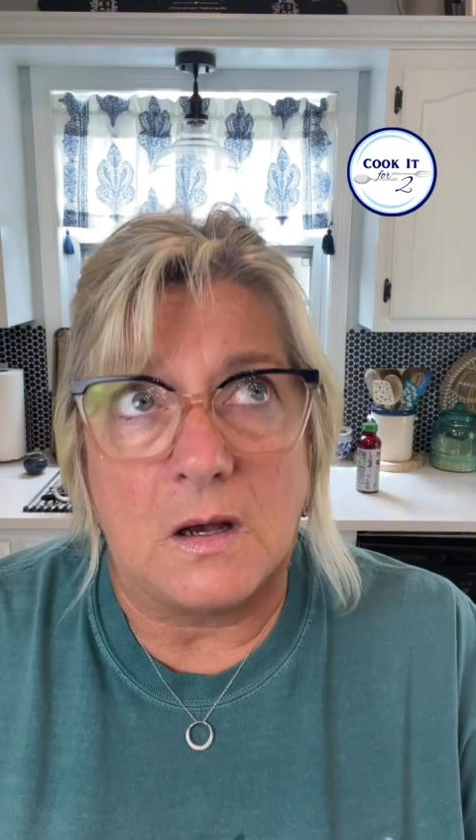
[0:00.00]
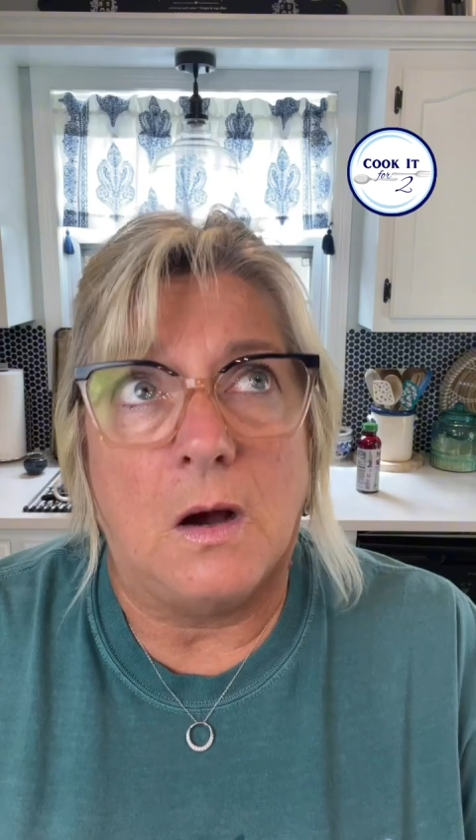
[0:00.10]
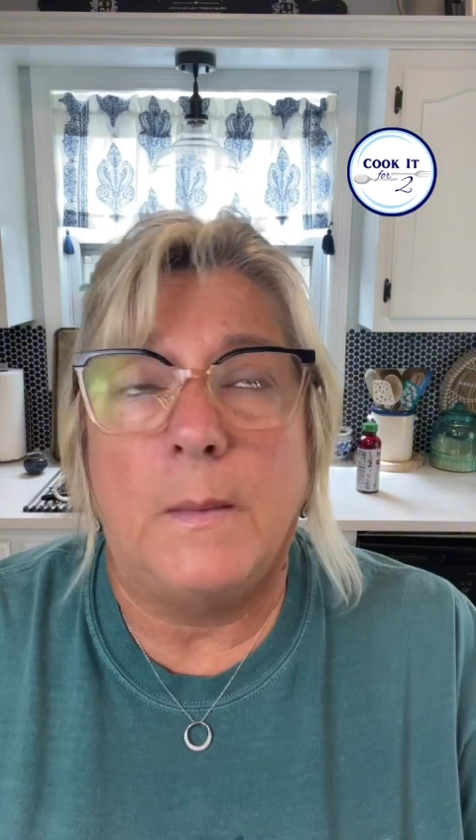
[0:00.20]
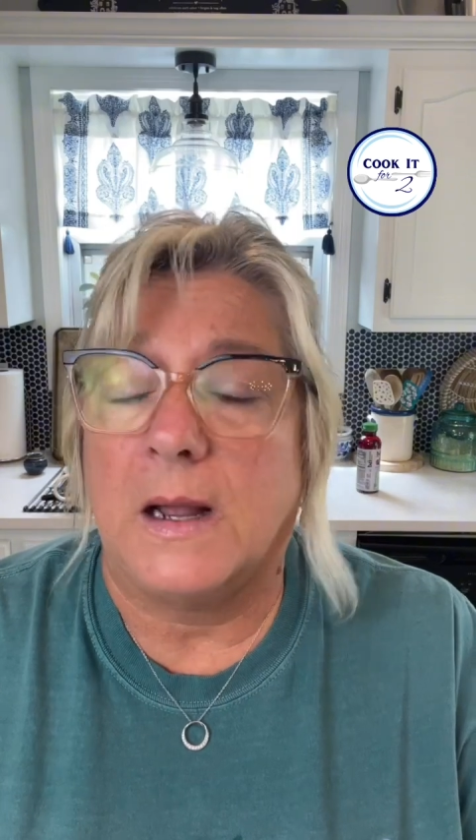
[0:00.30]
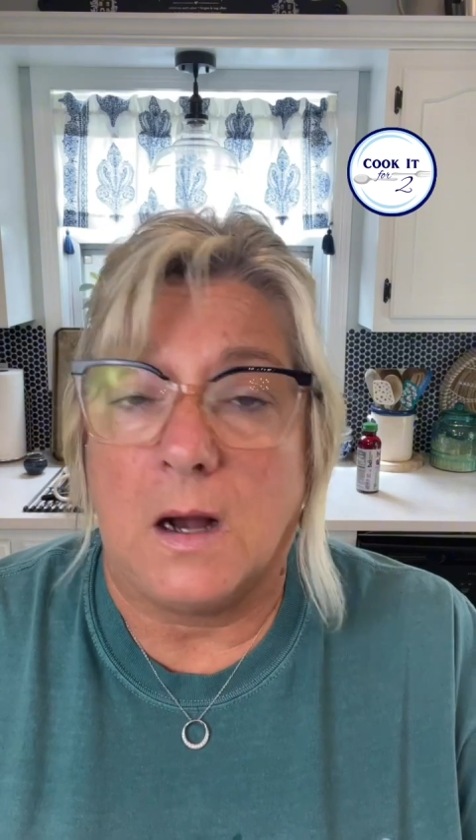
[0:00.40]
Oh
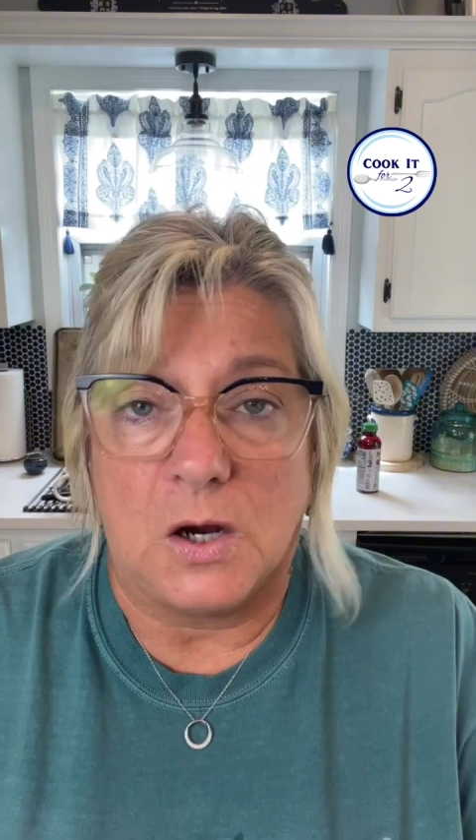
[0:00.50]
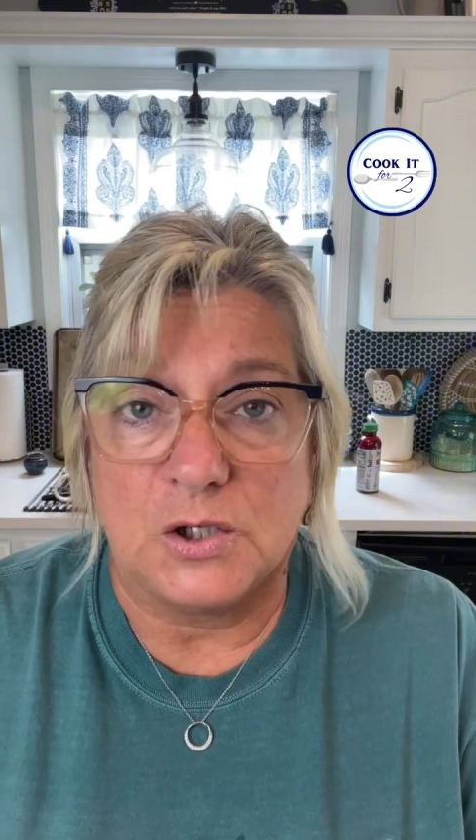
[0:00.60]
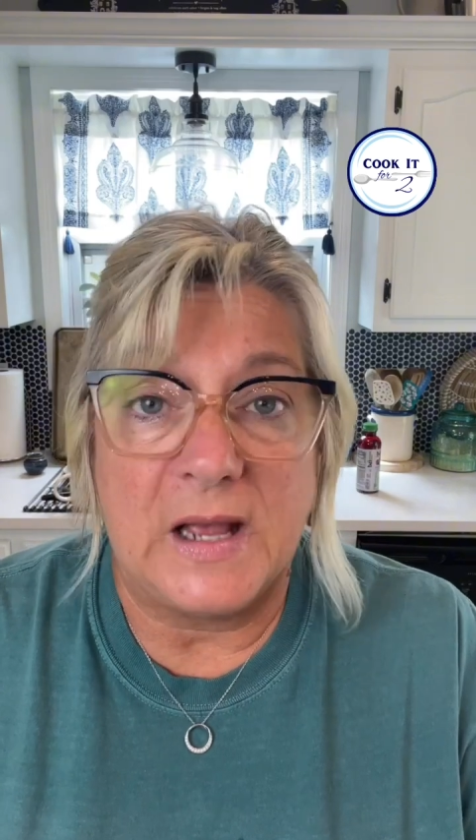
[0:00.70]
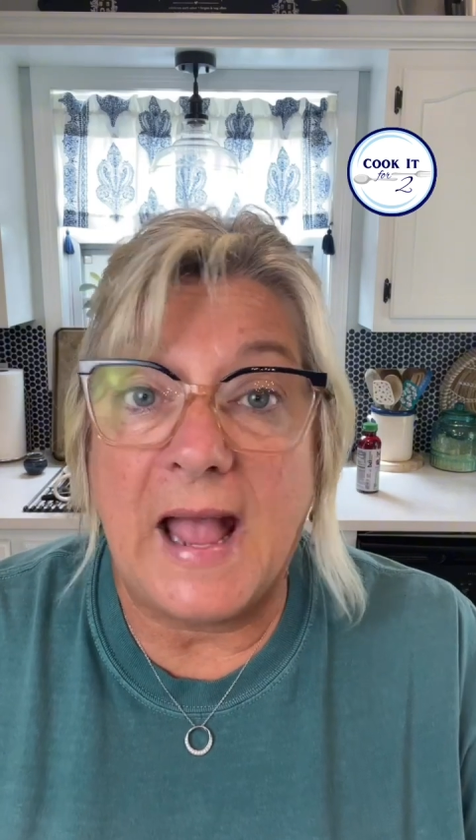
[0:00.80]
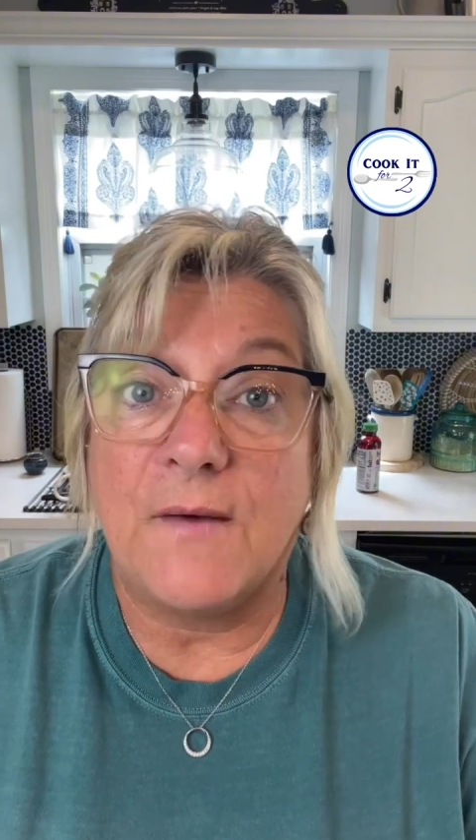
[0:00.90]
my gosh,
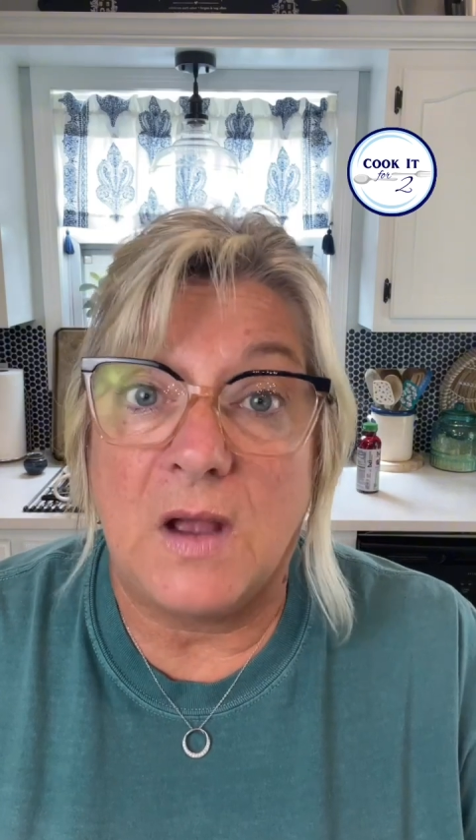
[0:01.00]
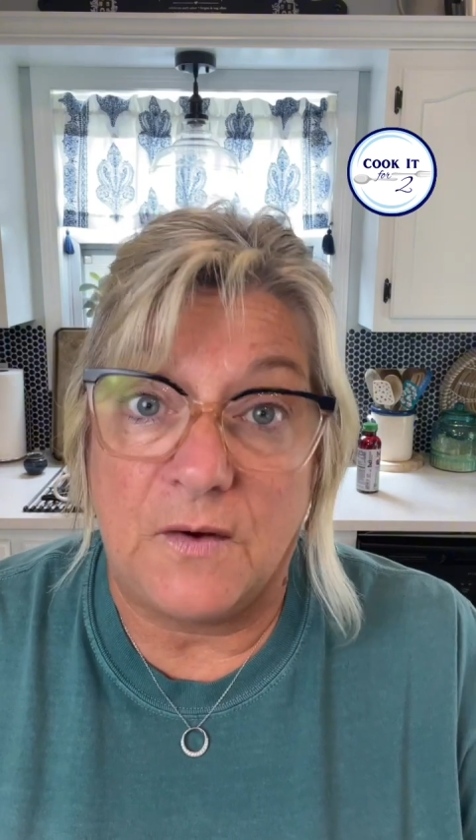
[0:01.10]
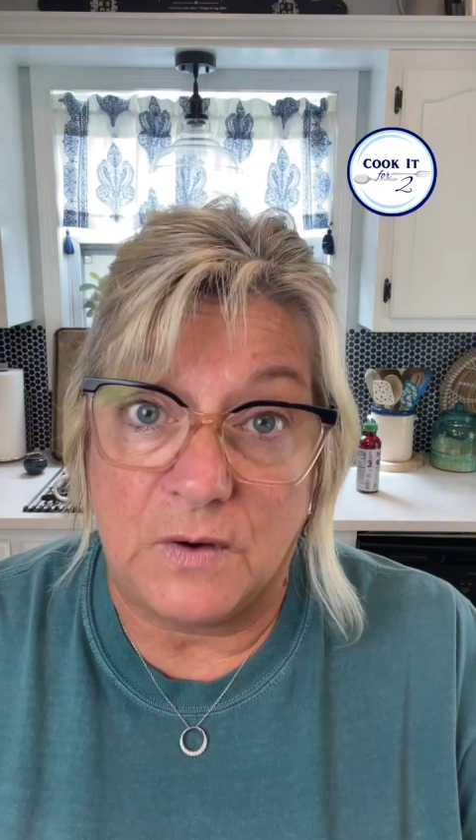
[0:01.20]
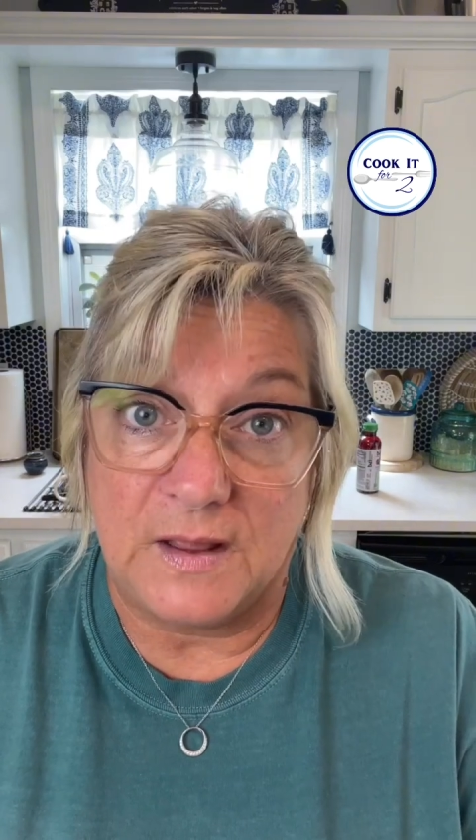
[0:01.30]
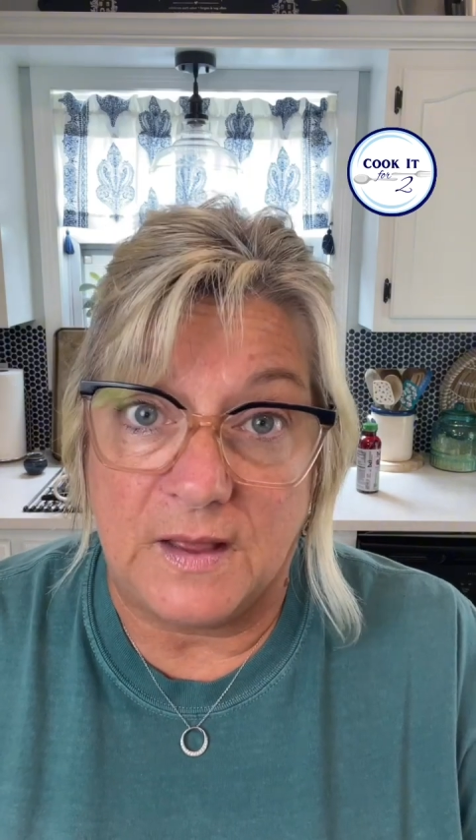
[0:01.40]
they have
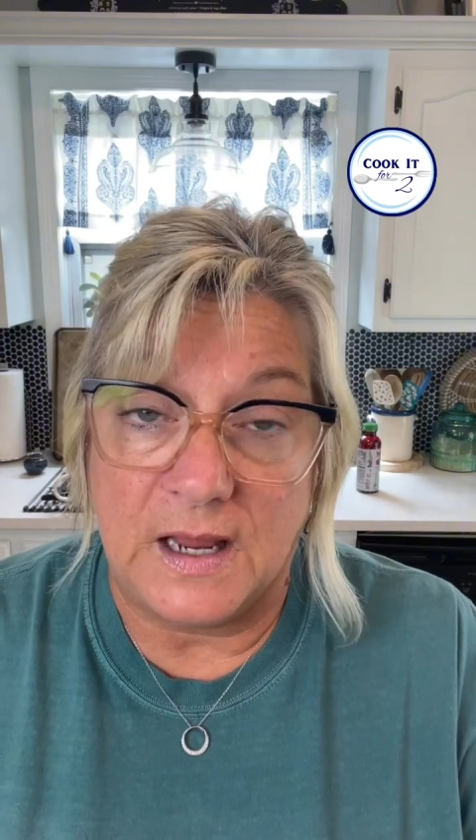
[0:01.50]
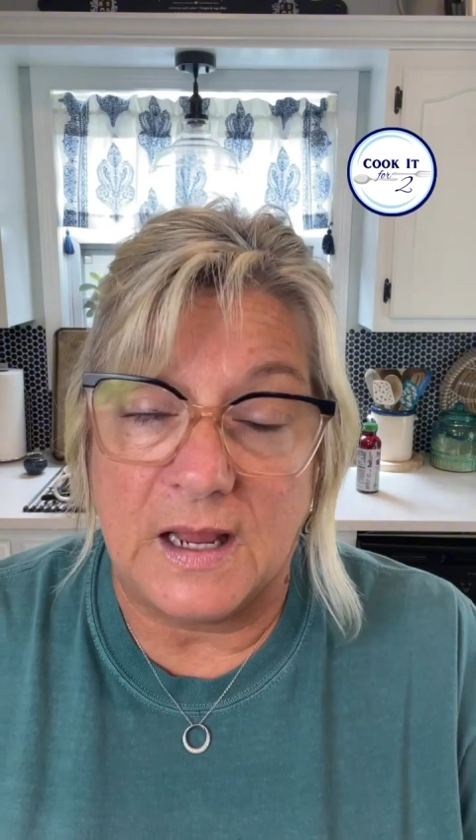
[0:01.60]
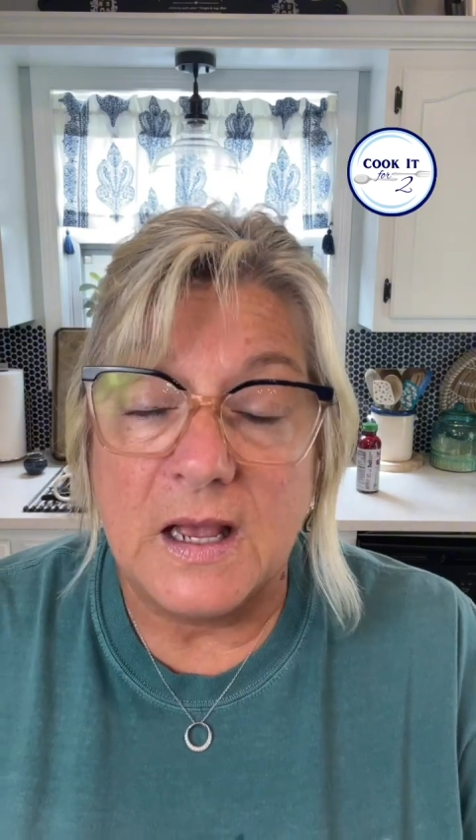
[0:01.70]
everything.